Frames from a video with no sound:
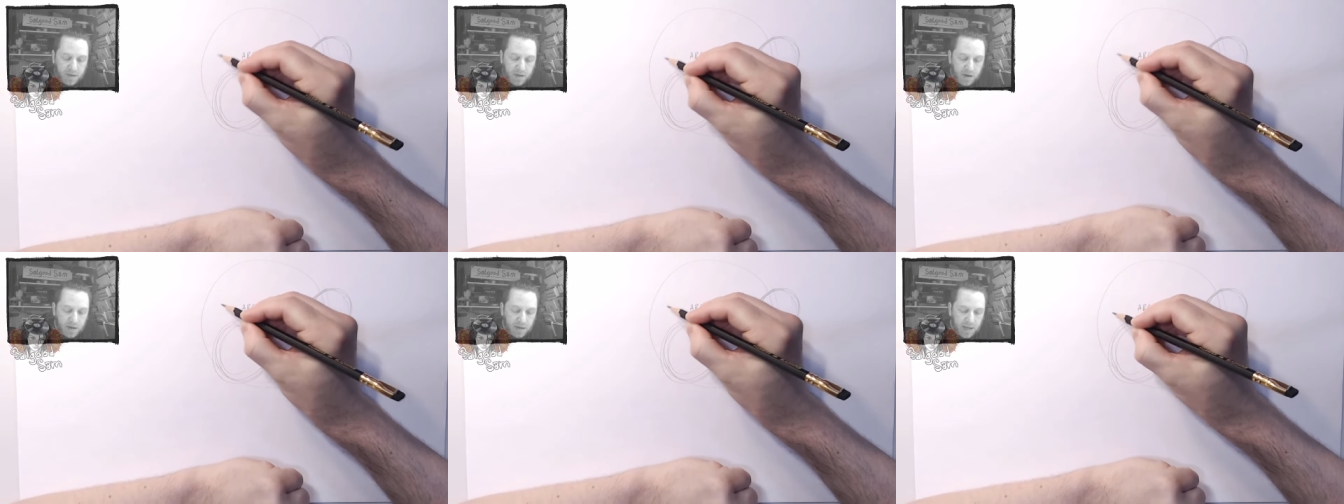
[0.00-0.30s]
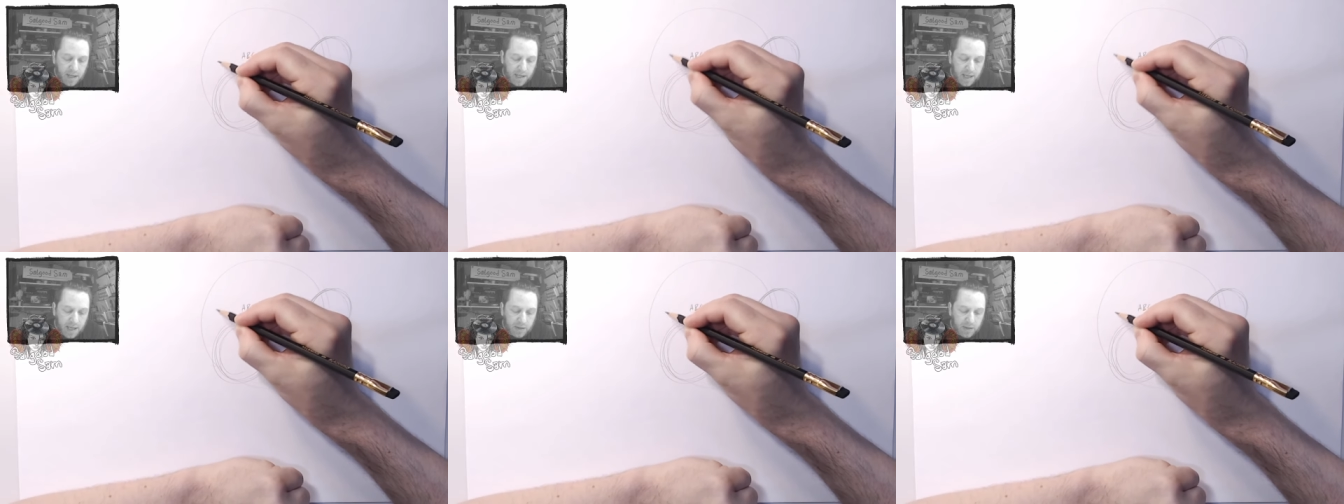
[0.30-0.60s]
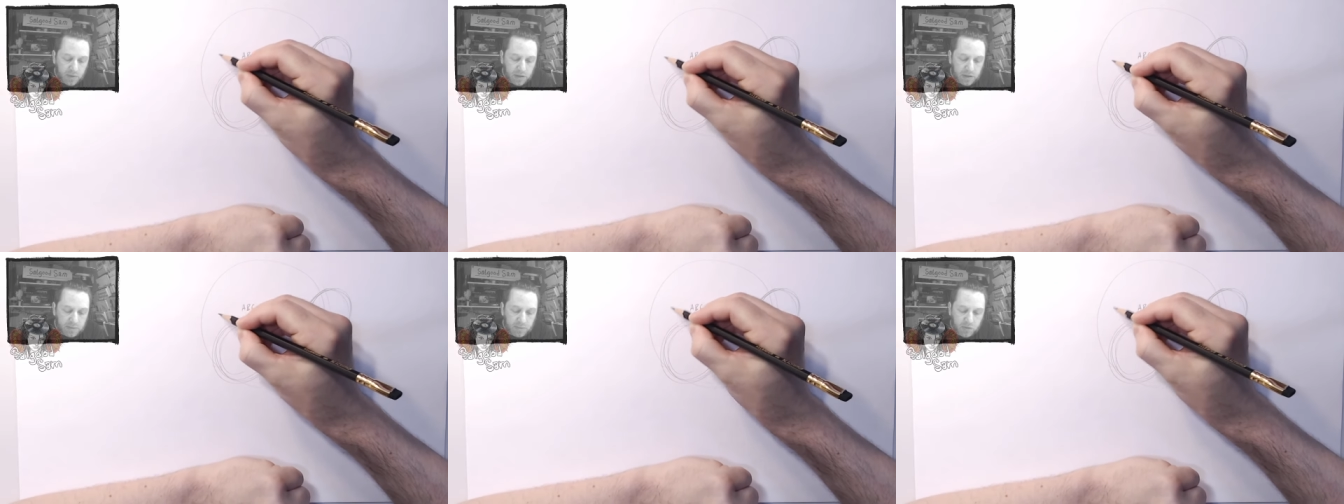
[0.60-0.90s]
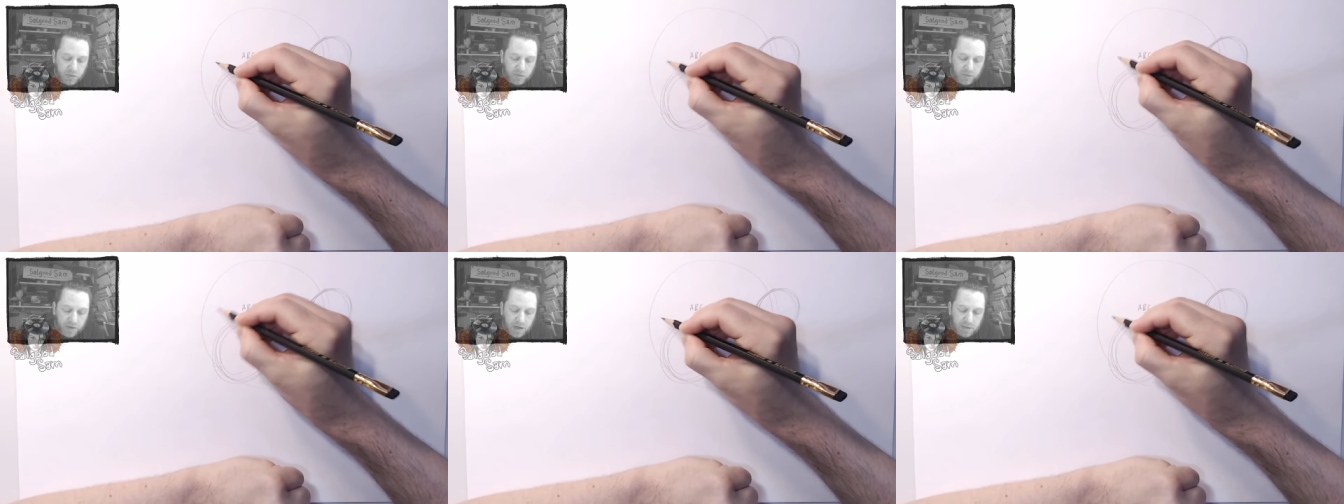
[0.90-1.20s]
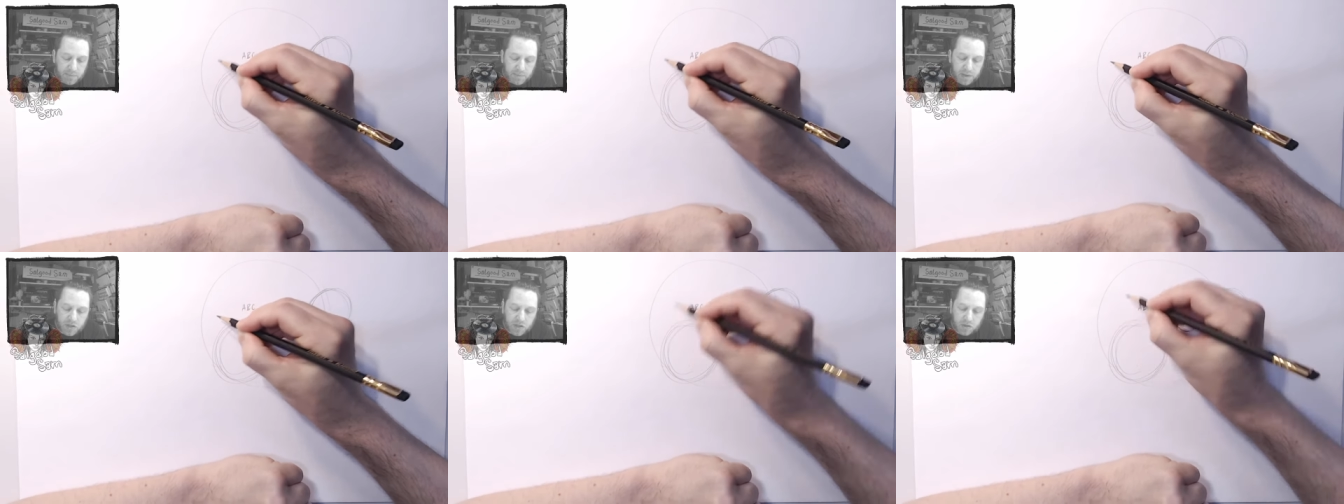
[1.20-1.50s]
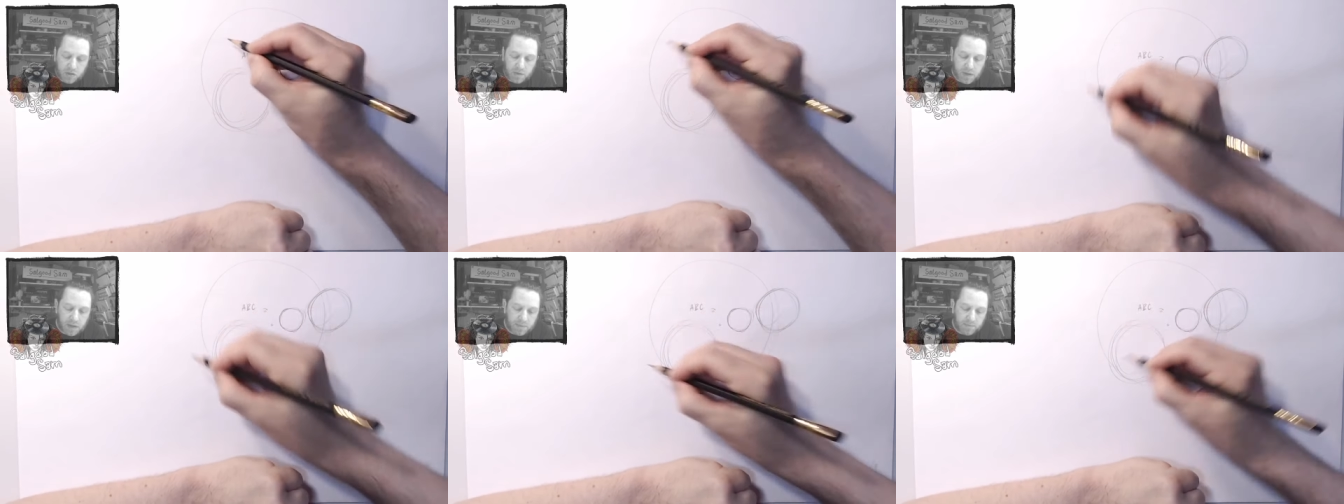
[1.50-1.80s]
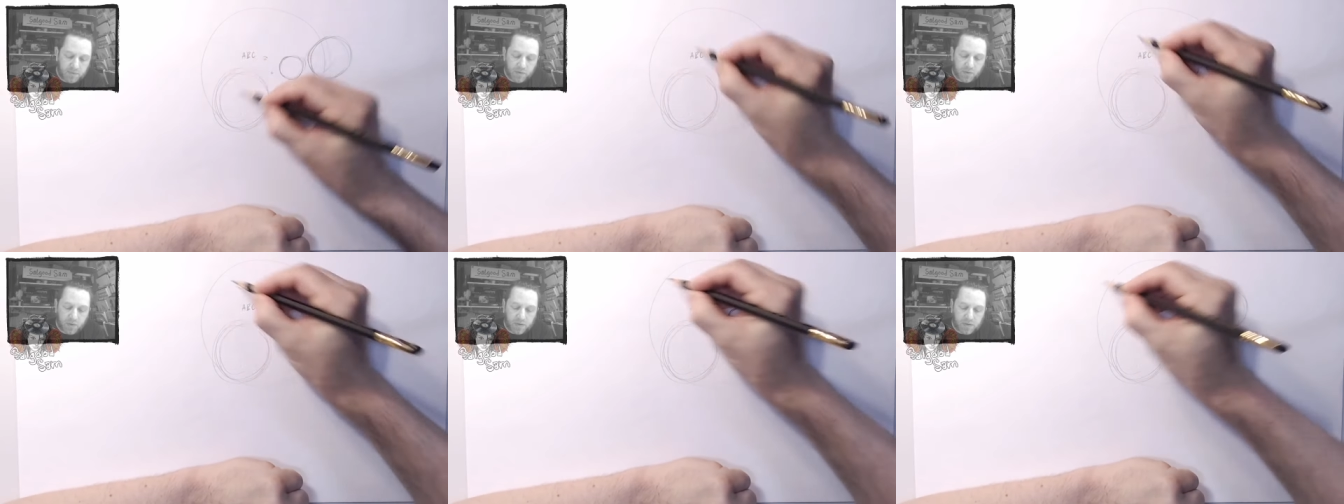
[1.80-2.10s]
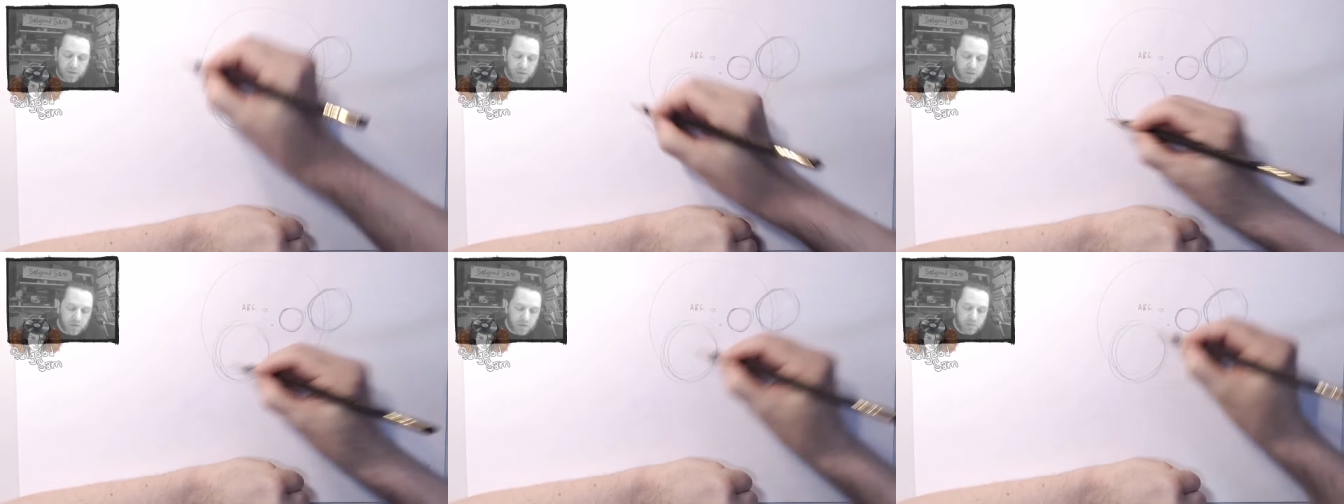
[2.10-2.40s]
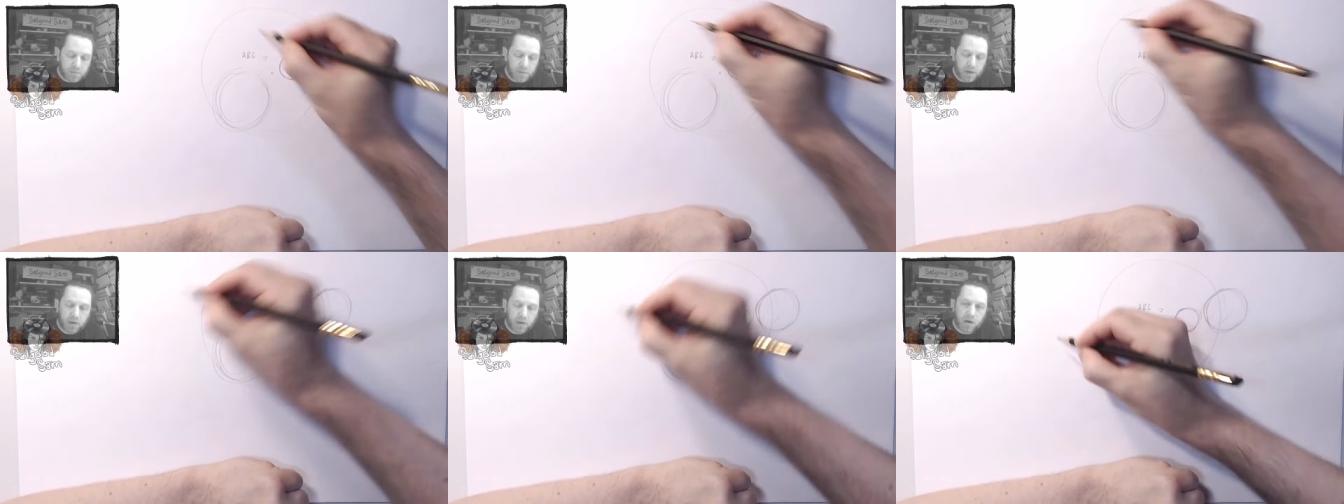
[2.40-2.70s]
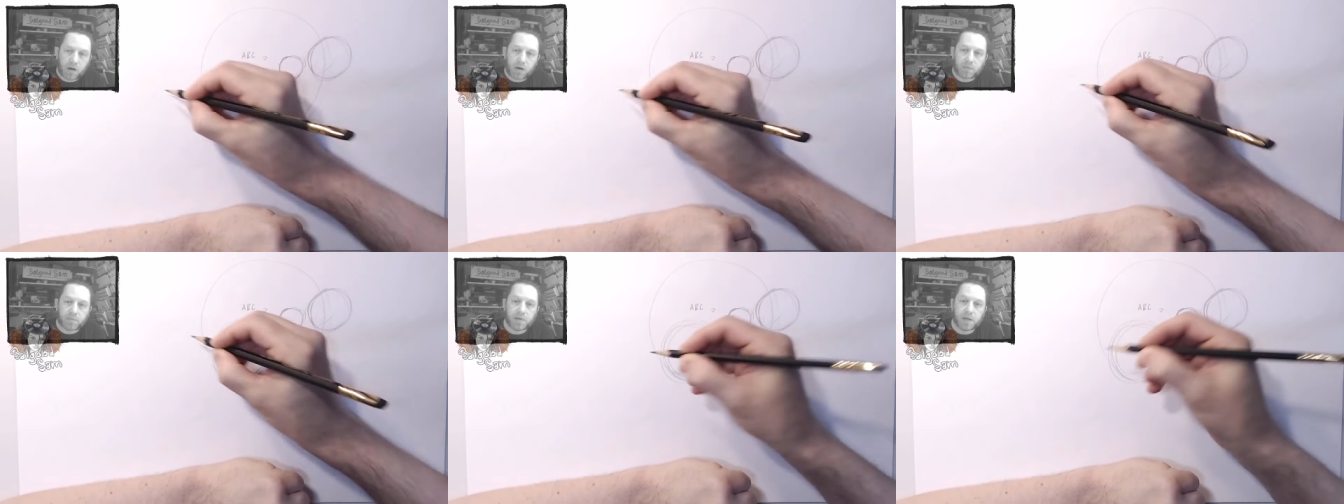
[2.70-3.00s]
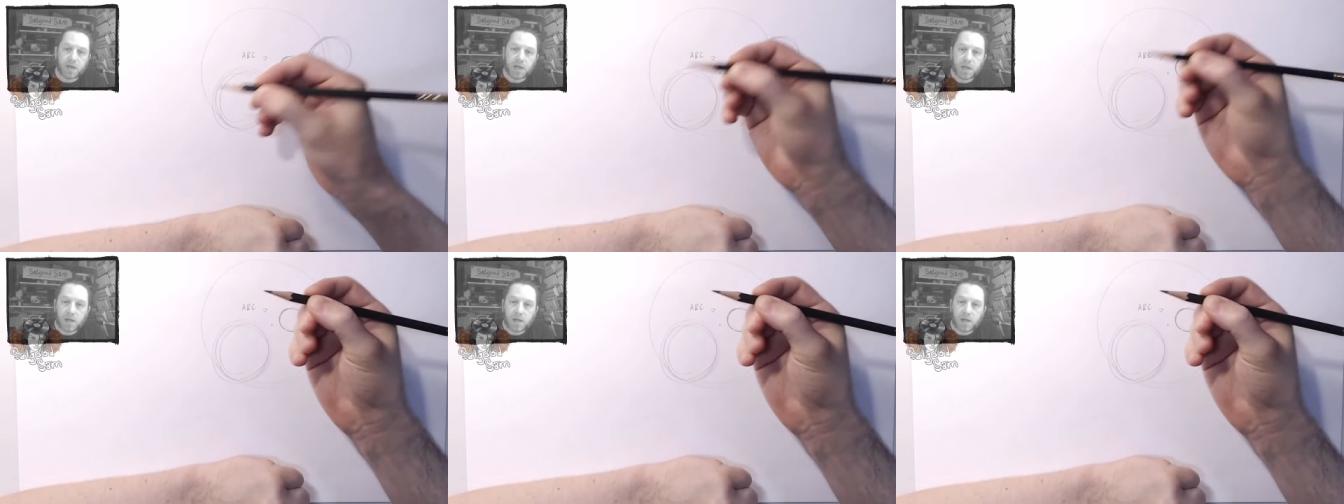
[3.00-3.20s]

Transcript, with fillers: hard, I can't really move very much, so that I'm forced to use my arm.